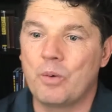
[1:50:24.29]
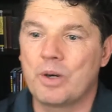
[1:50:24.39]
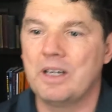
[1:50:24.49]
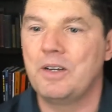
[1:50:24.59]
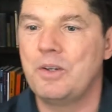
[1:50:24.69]
We're
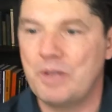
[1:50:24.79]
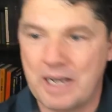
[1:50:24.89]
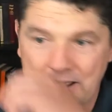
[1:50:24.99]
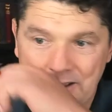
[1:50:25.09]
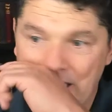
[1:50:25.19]
going to do the
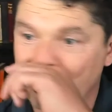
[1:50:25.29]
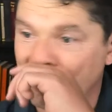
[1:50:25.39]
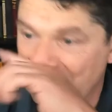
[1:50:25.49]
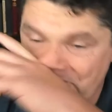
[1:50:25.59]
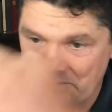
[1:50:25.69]
next segment.
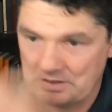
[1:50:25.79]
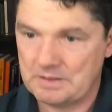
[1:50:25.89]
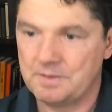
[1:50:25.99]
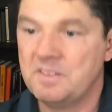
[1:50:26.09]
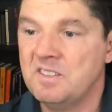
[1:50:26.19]
Mm.